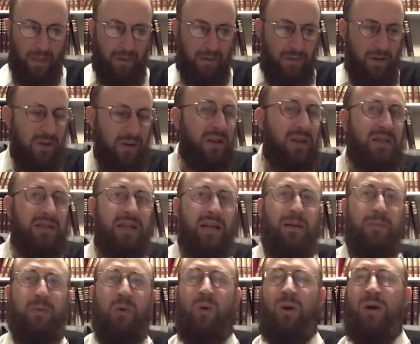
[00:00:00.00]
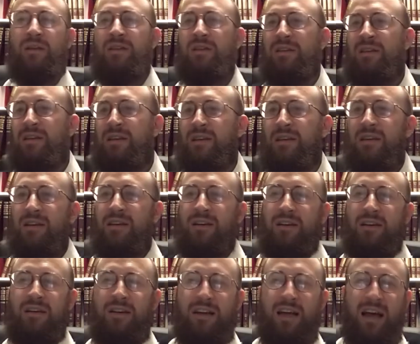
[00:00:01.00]
You think there's any point
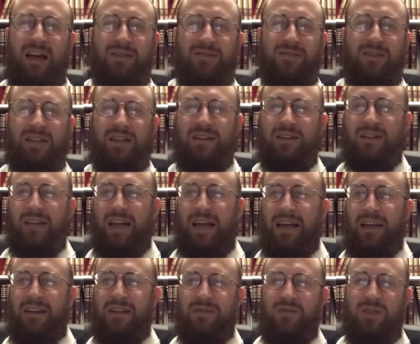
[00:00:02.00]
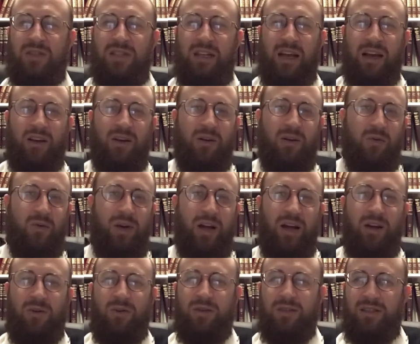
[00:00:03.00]
in having a land if we're not
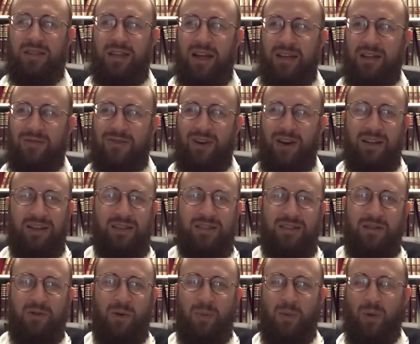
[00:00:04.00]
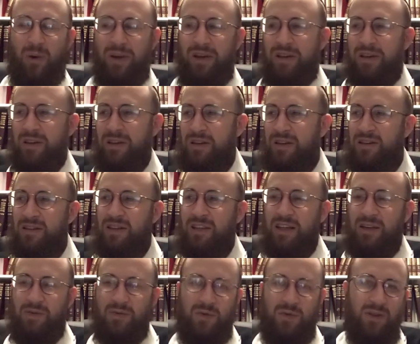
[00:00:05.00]
going to sanctify it? There's 0 point. The
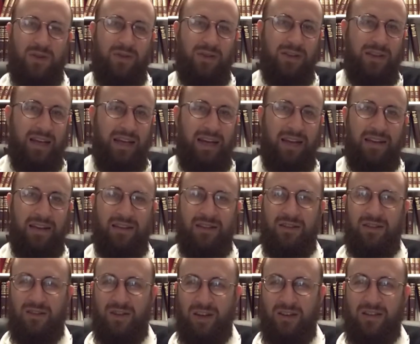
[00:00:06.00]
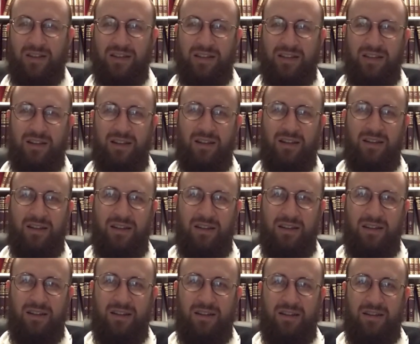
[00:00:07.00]
gift of the land in the Torah
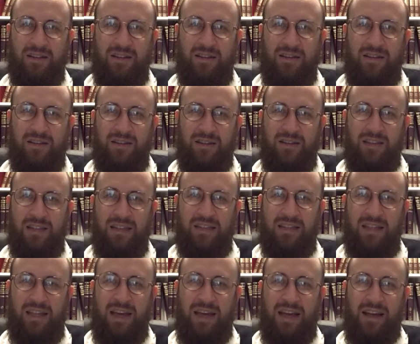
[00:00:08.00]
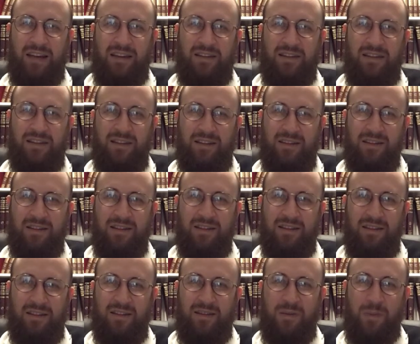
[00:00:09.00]
is that
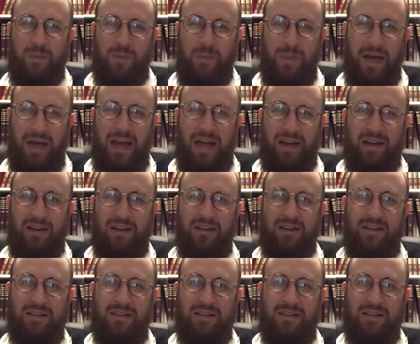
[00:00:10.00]
man,